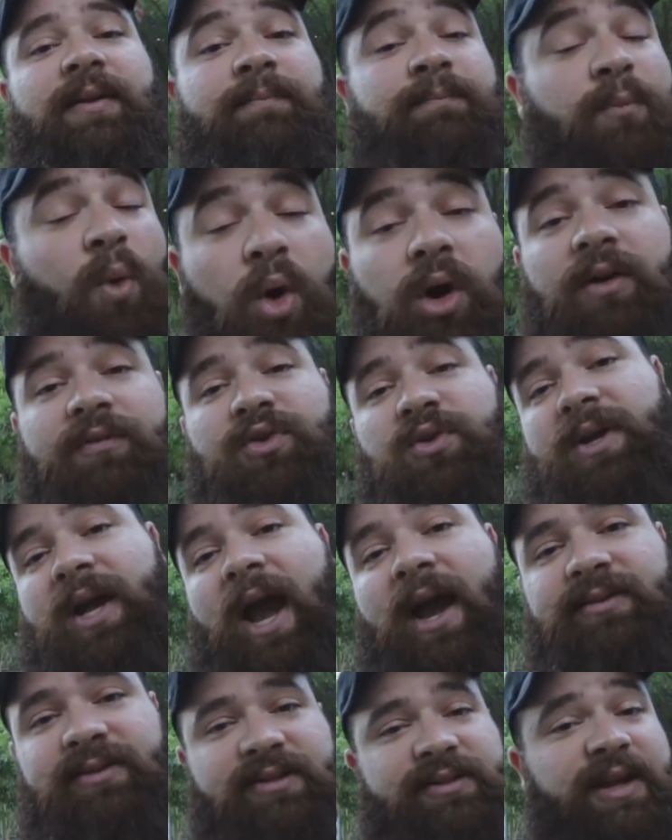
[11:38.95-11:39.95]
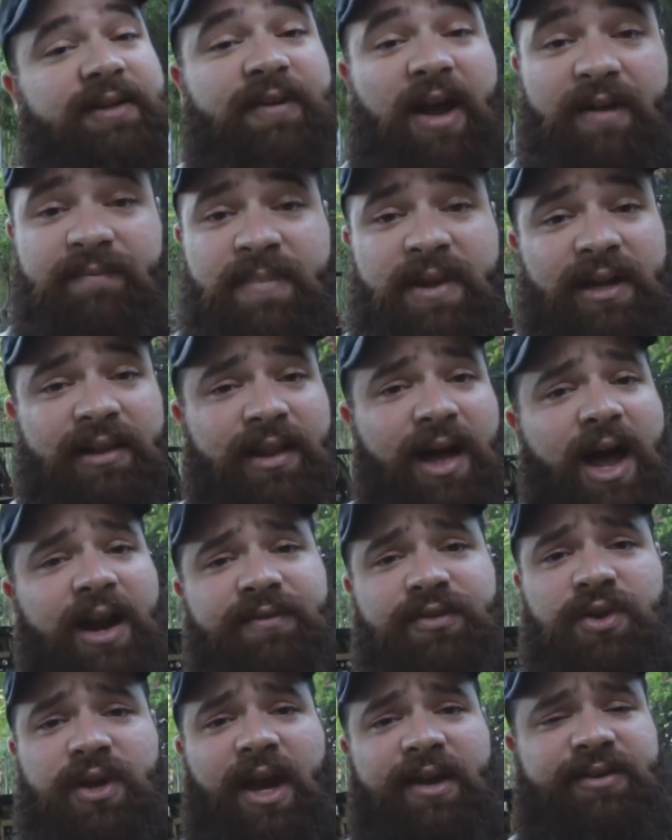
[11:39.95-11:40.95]
more of you guys, because I've met a lot
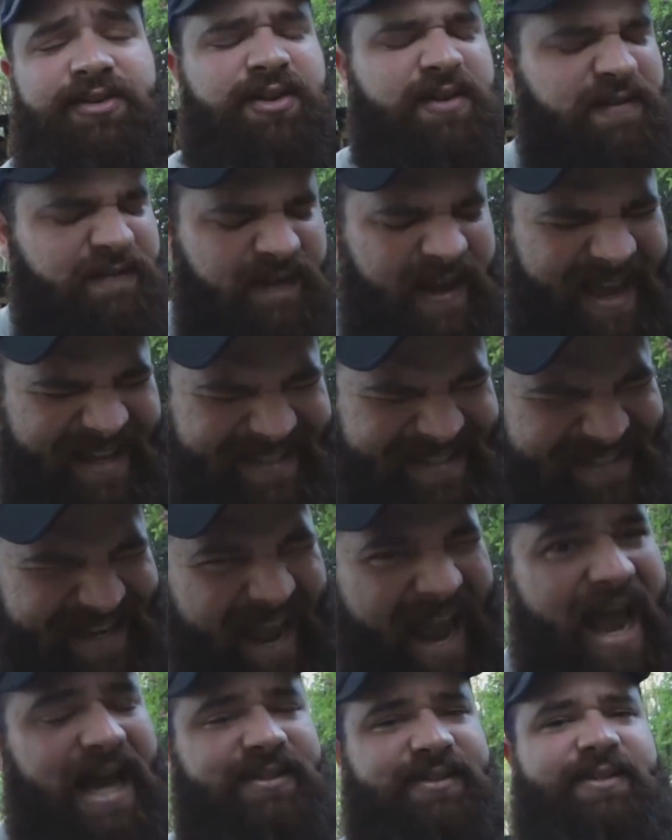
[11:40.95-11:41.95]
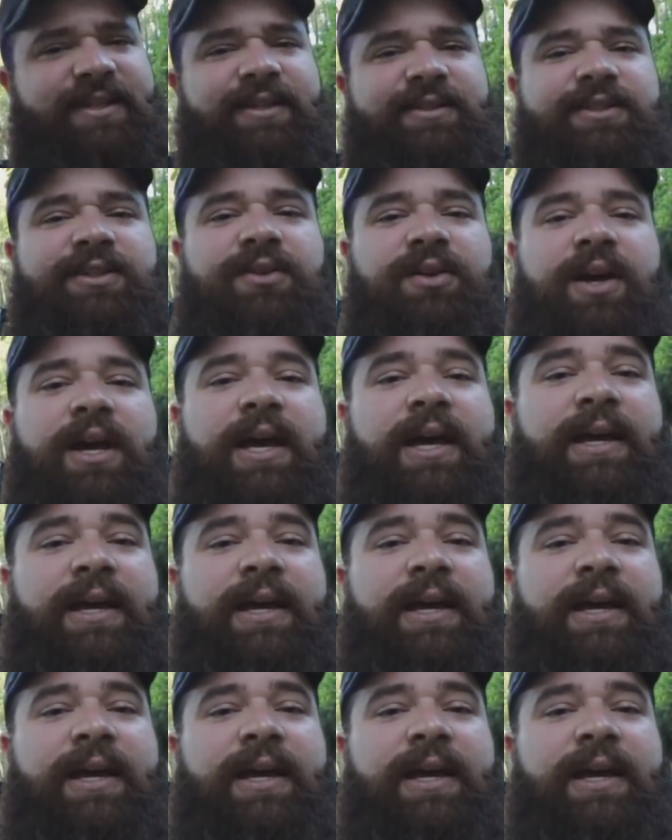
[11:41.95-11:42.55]
of you guys and you're fantastic. So